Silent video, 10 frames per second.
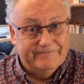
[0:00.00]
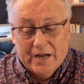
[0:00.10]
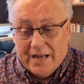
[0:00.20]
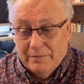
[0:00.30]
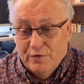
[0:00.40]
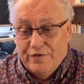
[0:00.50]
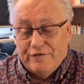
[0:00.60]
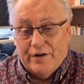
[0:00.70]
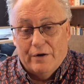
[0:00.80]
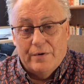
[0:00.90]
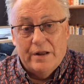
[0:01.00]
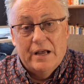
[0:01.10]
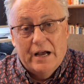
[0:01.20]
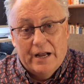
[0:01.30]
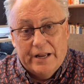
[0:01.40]
I come off the phone
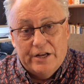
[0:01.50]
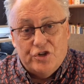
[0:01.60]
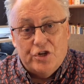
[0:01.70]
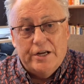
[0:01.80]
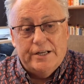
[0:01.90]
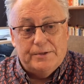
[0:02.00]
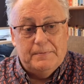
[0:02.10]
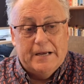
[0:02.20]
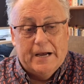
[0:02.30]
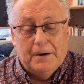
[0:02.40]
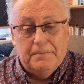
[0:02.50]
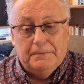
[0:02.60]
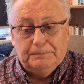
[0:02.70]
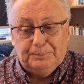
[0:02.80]
and it cheers me up.